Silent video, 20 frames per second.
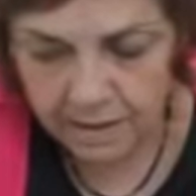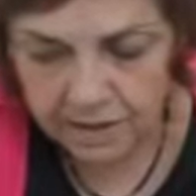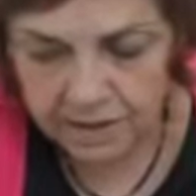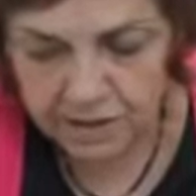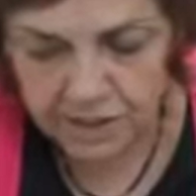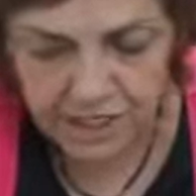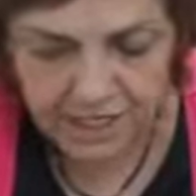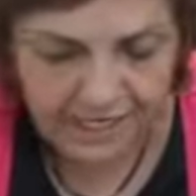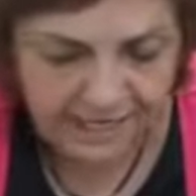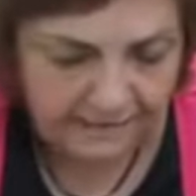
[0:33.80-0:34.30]

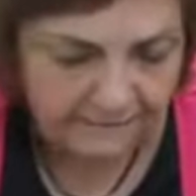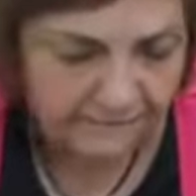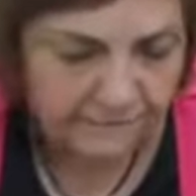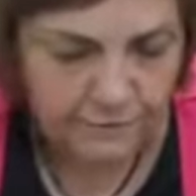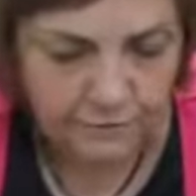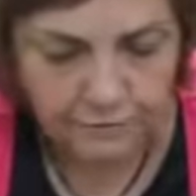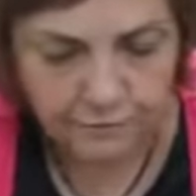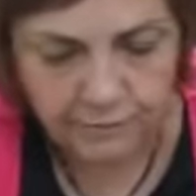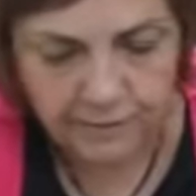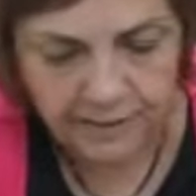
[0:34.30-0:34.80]

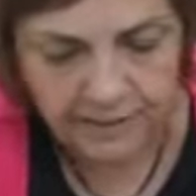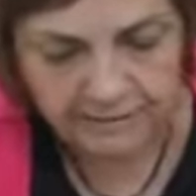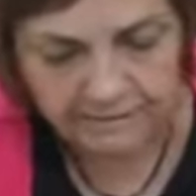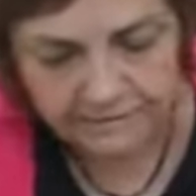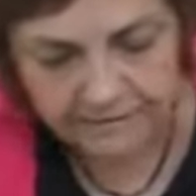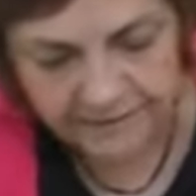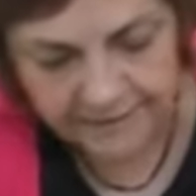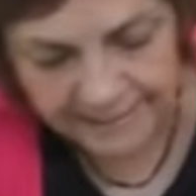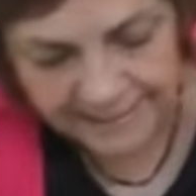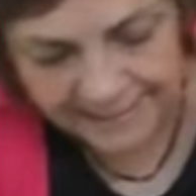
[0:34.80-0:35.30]
shaved or
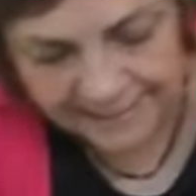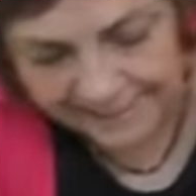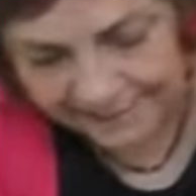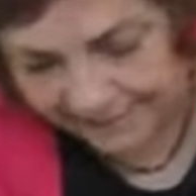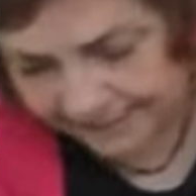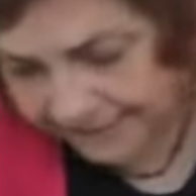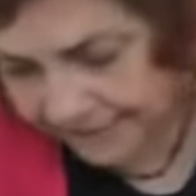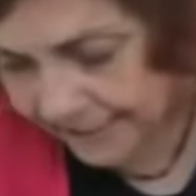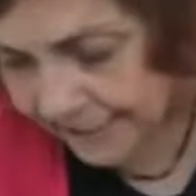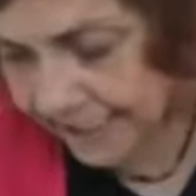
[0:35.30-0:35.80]
whatever they
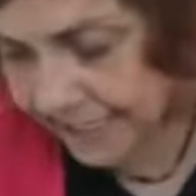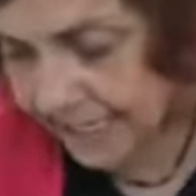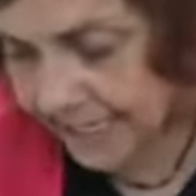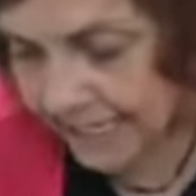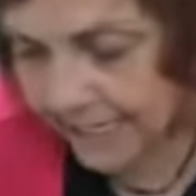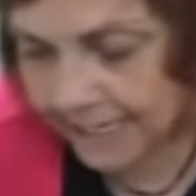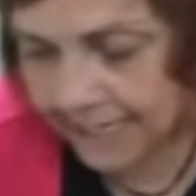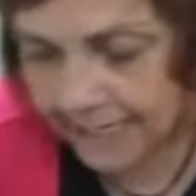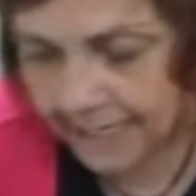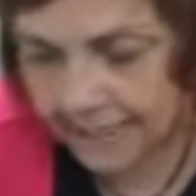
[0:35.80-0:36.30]
did,
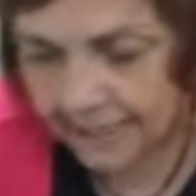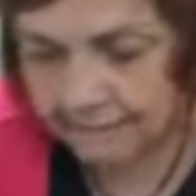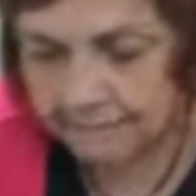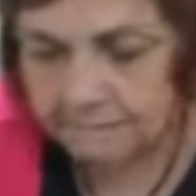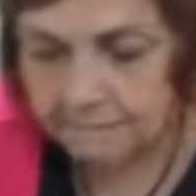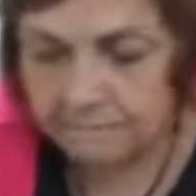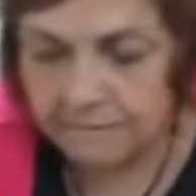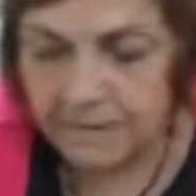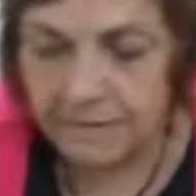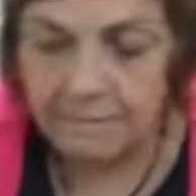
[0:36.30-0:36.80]

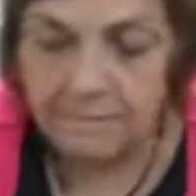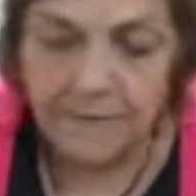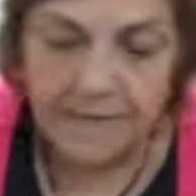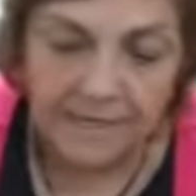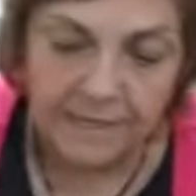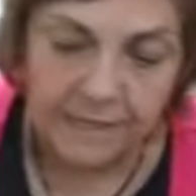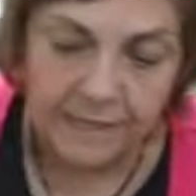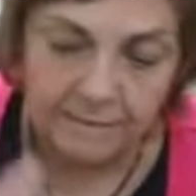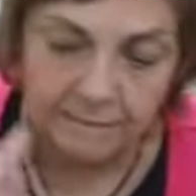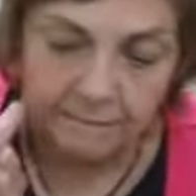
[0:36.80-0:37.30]
and
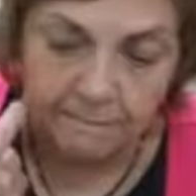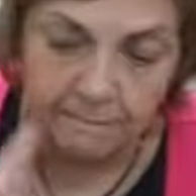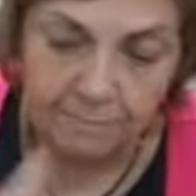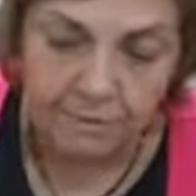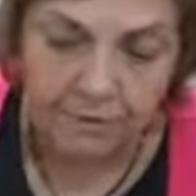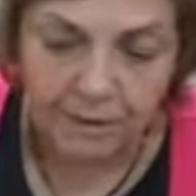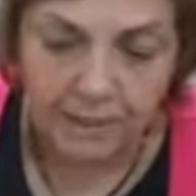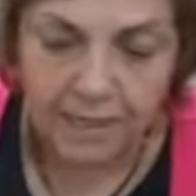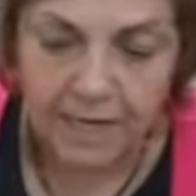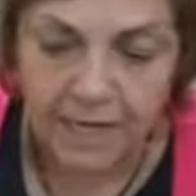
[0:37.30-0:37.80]
my
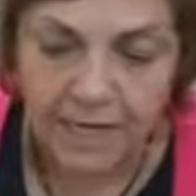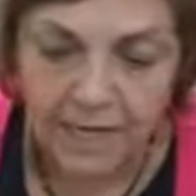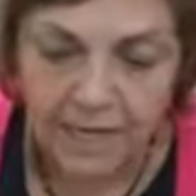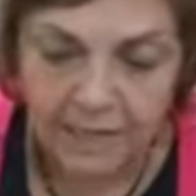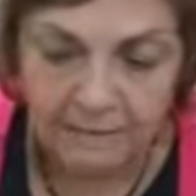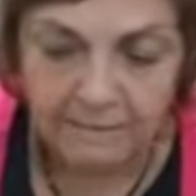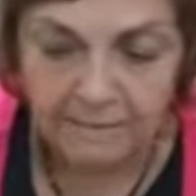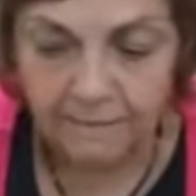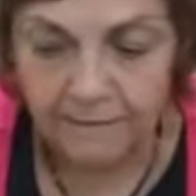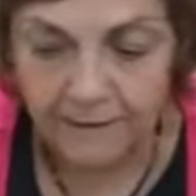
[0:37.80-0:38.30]
gums
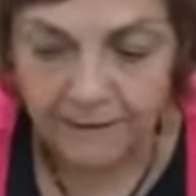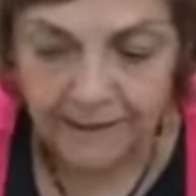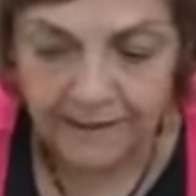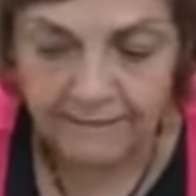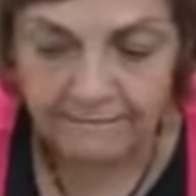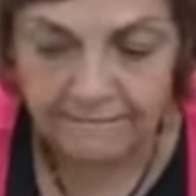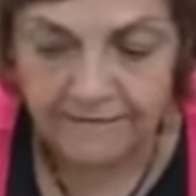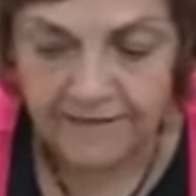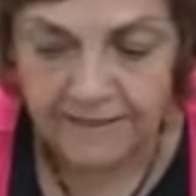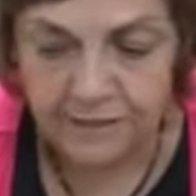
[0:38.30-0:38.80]
cut. Well,
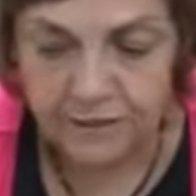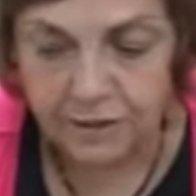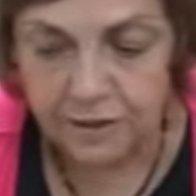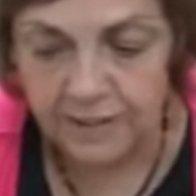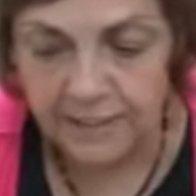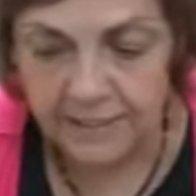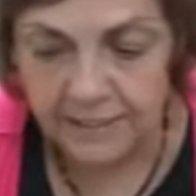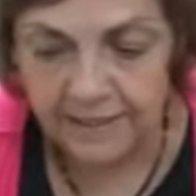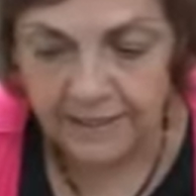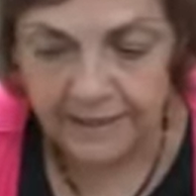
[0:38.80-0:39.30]

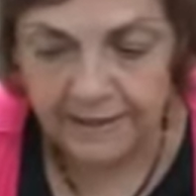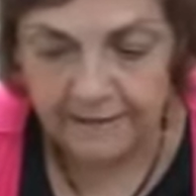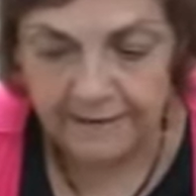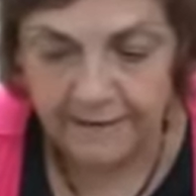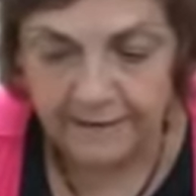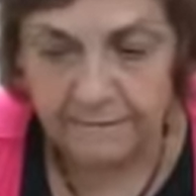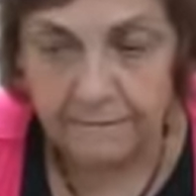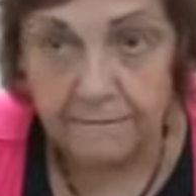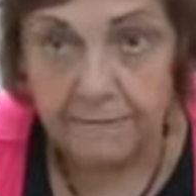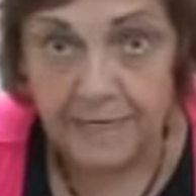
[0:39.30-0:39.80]
eventually I had
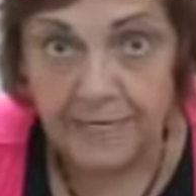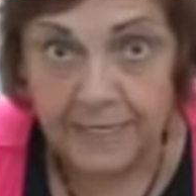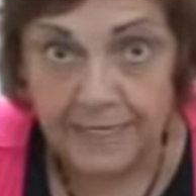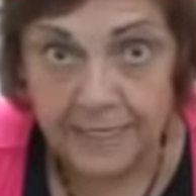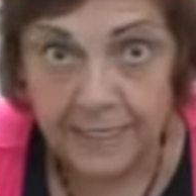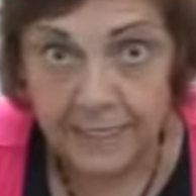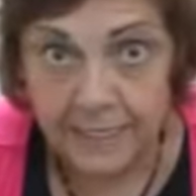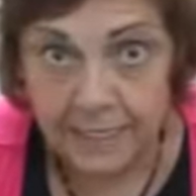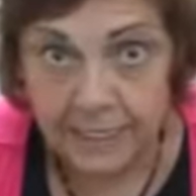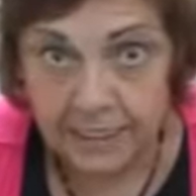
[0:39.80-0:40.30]
to have my
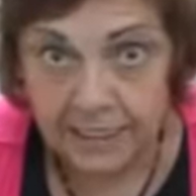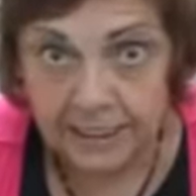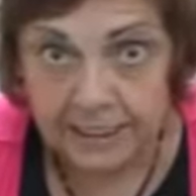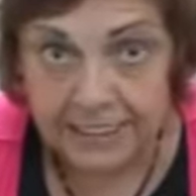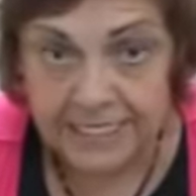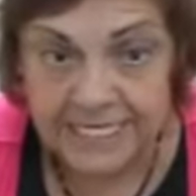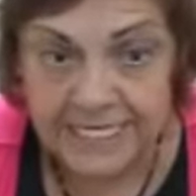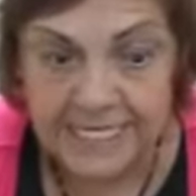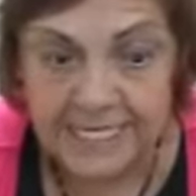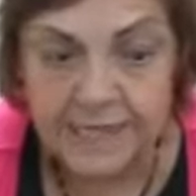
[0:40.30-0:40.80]

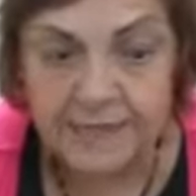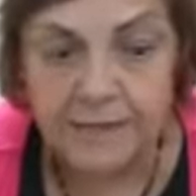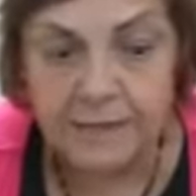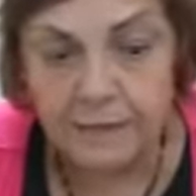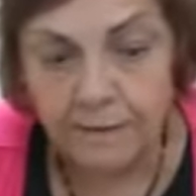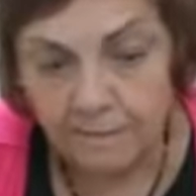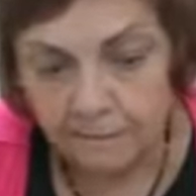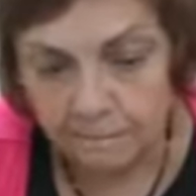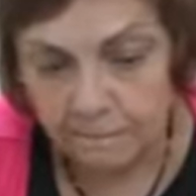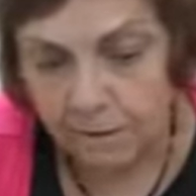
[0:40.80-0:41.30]
teeth
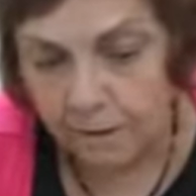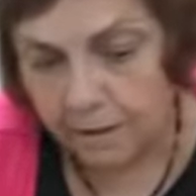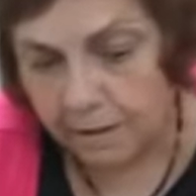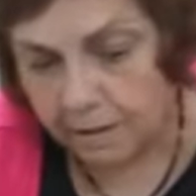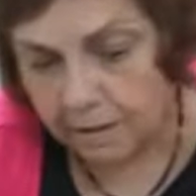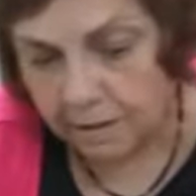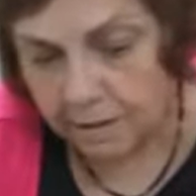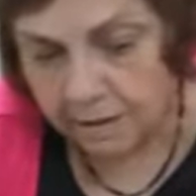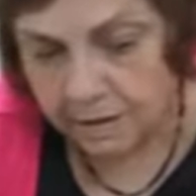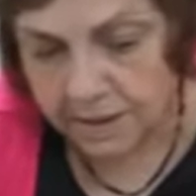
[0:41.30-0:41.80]

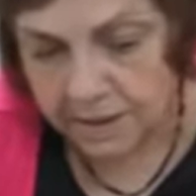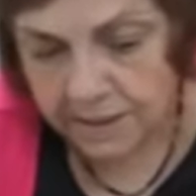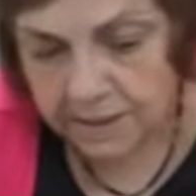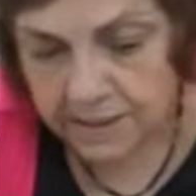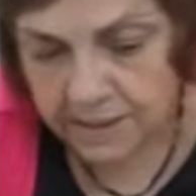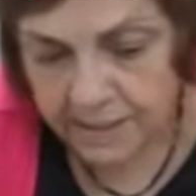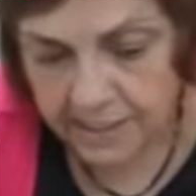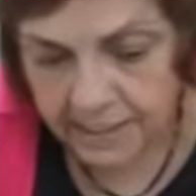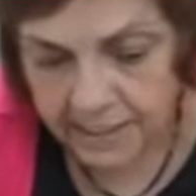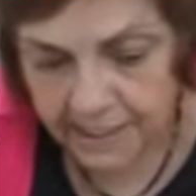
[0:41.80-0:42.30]
pulled
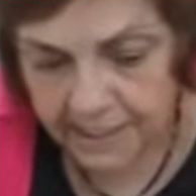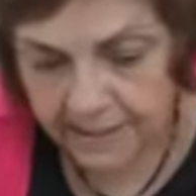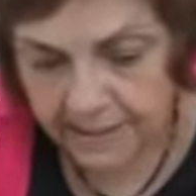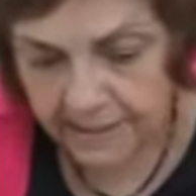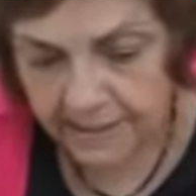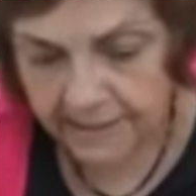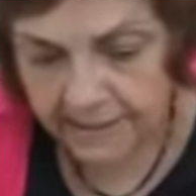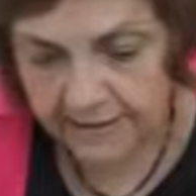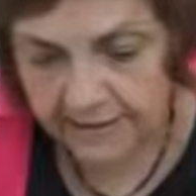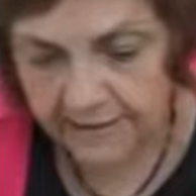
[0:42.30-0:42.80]
and
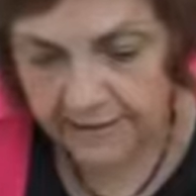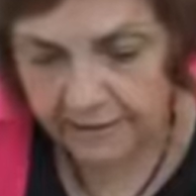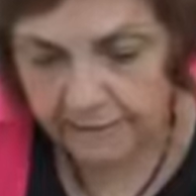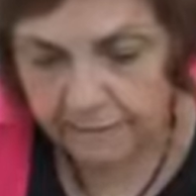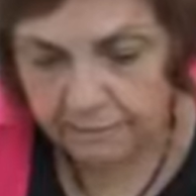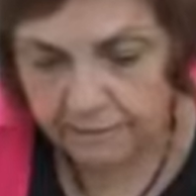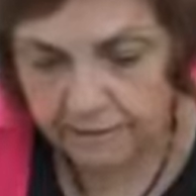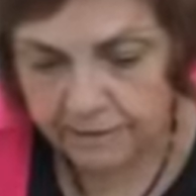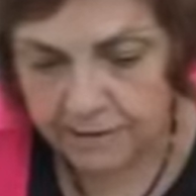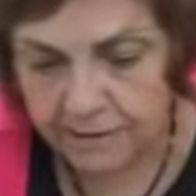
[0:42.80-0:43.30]
ended
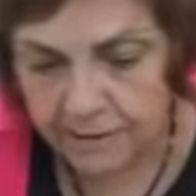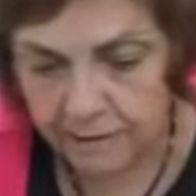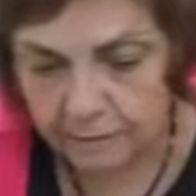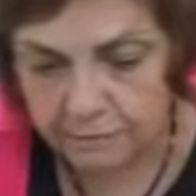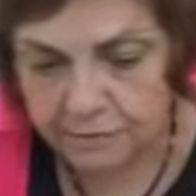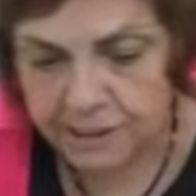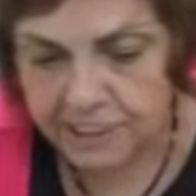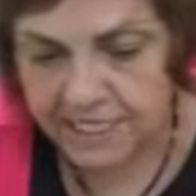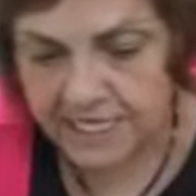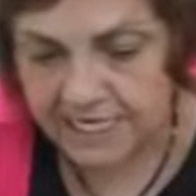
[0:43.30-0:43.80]
up with
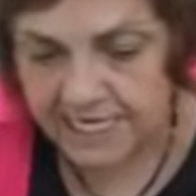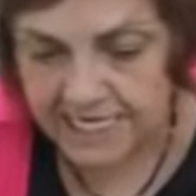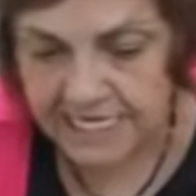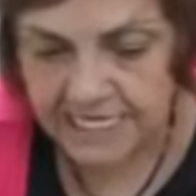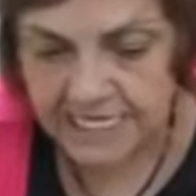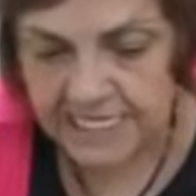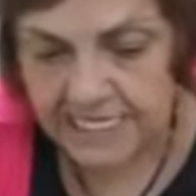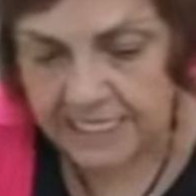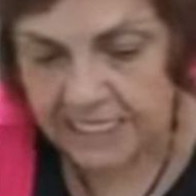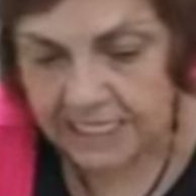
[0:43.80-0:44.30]
no
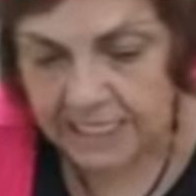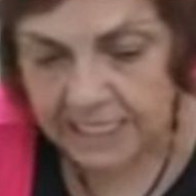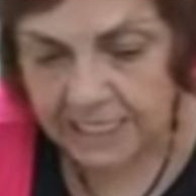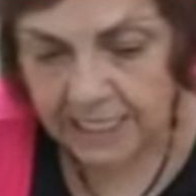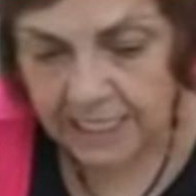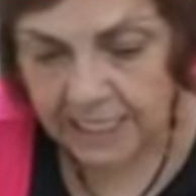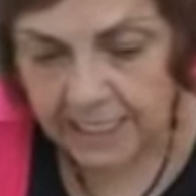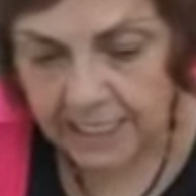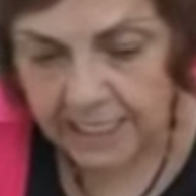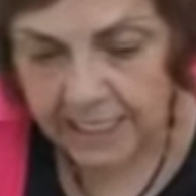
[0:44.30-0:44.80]
teeth,
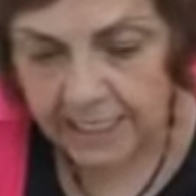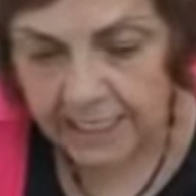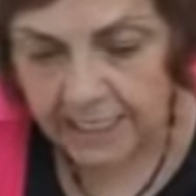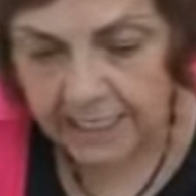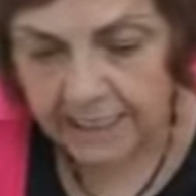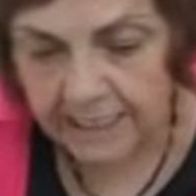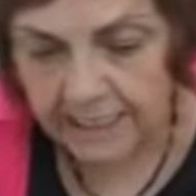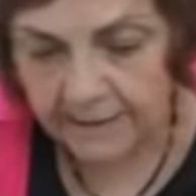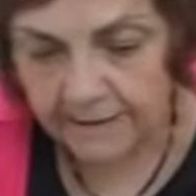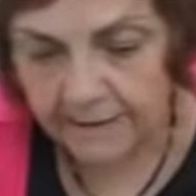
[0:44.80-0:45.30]

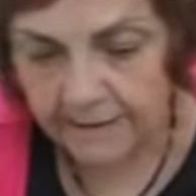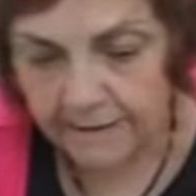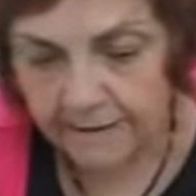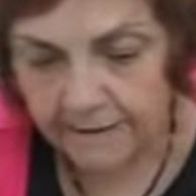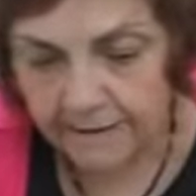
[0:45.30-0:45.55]
and